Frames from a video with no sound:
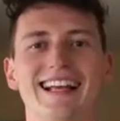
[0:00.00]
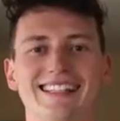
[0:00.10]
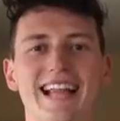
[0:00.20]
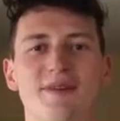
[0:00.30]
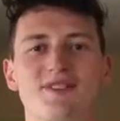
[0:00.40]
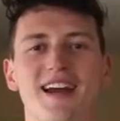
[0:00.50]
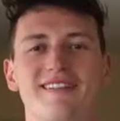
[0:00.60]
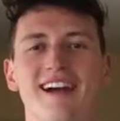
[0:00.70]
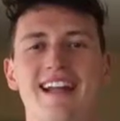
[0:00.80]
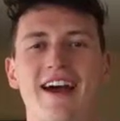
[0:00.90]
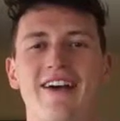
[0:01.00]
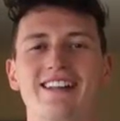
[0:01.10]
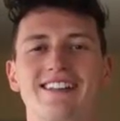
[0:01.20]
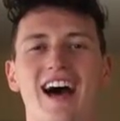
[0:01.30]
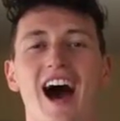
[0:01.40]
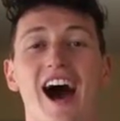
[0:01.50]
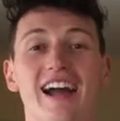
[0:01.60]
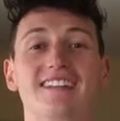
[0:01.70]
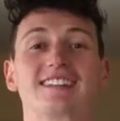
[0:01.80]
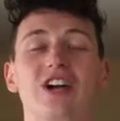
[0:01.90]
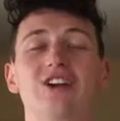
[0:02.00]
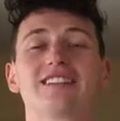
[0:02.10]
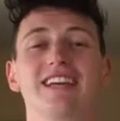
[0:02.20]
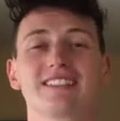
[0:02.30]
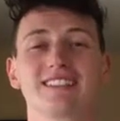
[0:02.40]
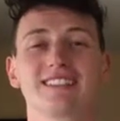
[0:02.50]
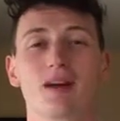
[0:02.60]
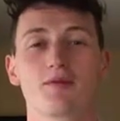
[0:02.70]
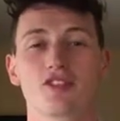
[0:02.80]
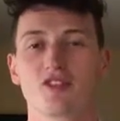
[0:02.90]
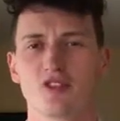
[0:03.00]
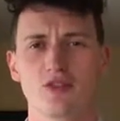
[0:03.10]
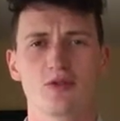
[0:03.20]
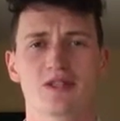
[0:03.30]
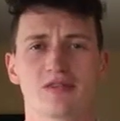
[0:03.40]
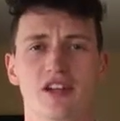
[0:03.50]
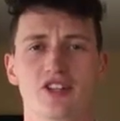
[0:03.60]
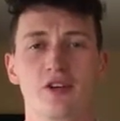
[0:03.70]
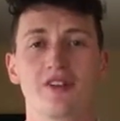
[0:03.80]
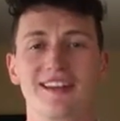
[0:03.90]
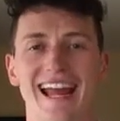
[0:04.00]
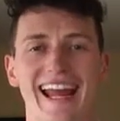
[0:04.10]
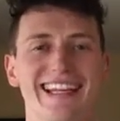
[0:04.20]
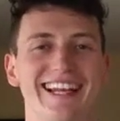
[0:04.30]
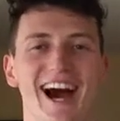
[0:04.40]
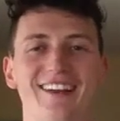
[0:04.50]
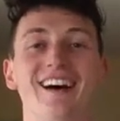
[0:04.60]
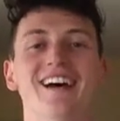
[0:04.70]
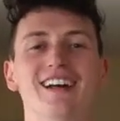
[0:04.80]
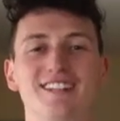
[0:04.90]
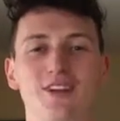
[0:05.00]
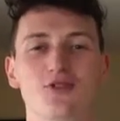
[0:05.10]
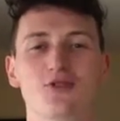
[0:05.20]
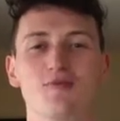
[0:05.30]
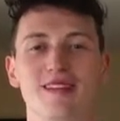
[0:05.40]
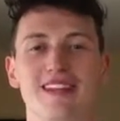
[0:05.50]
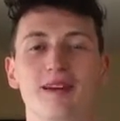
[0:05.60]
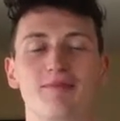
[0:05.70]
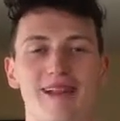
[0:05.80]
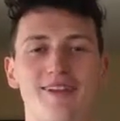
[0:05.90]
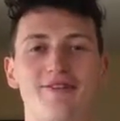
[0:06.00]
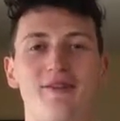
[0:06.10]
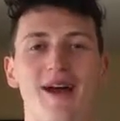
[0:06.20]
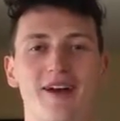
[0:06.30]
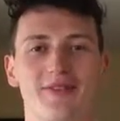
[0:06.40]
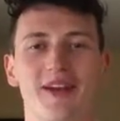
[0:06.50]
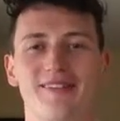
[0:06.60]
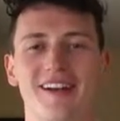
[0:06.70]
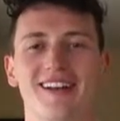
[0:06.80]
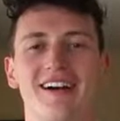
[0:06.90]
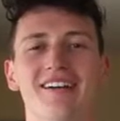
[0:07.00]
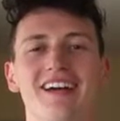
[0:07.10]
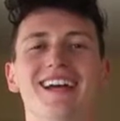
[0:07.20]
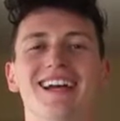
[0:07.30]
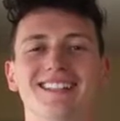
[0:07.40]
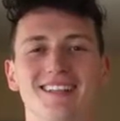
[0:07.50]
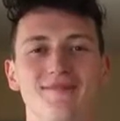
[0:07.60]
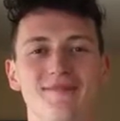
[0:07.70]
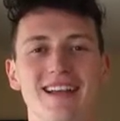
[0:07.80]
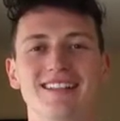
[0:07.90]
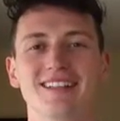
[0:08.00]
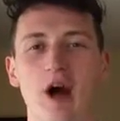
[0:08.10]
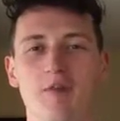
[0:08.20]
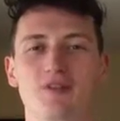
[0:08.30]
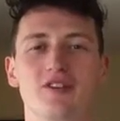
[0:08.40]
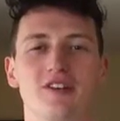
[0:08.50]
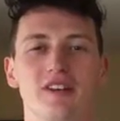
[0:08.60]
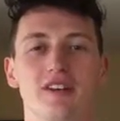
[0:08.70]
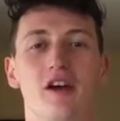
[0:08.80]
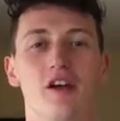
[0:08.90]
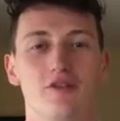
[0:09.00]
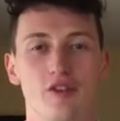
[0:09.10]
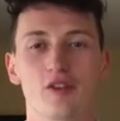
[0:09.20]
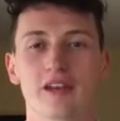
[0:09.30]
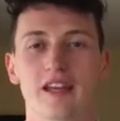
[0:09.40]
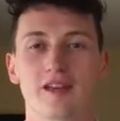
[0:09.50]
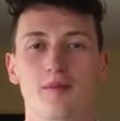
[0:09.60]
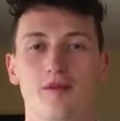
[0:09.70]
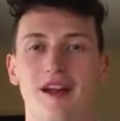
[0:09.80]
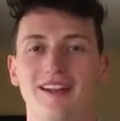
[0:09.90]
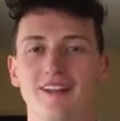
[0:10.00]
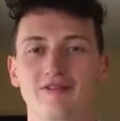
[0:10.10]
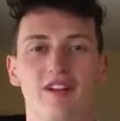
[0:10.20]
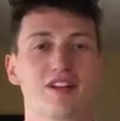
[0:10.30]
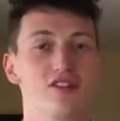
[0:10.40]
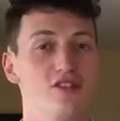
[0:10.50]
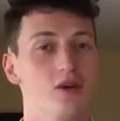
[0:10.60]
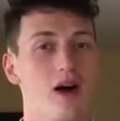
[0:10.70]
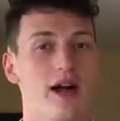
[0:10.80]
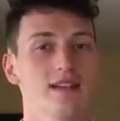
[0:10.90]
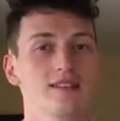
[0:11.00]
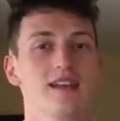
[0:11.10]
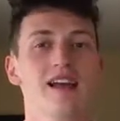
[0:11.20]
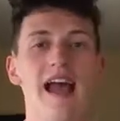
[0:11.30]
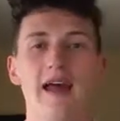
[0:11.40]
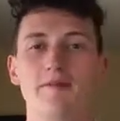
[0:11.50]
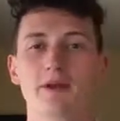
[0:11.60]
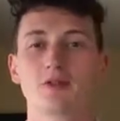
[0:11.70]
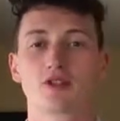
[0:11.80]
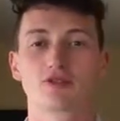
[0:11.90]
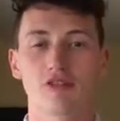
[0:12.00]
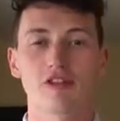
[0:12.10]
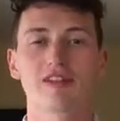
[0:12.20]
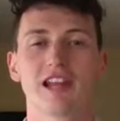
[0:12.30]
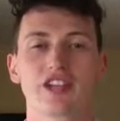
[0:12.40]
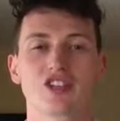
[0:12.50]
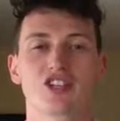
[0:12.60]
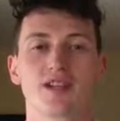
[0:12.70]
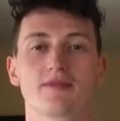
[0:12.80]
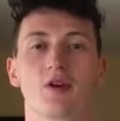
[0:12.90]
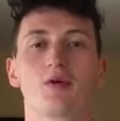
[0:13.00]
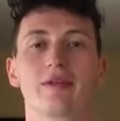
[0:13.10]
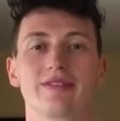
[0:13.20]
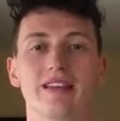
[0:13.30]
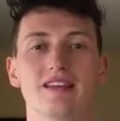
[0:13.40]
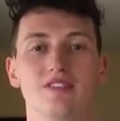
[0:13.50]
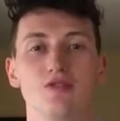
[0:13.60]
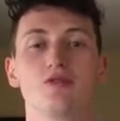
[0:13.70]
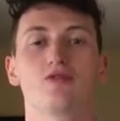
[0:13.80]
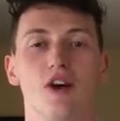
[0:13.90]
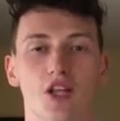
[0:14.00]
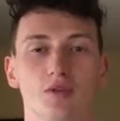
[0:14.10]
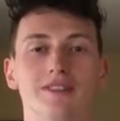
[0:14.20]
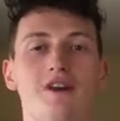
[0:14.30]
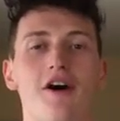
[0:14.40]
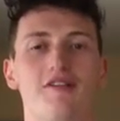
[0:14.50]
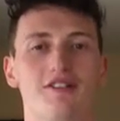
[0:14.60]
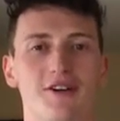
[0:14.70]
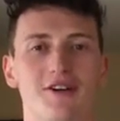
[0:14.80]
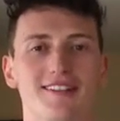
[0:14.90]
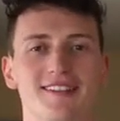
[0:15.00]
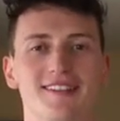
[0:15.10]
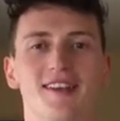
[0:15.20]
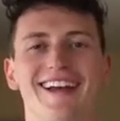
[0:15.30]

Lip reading: Snapchat right now has the highest content consumption to user ratio than any other social media platform out there right now. It's an amazing opportunity for you to get your brand in front of new eyes and build strong relationships with these new followers of yours.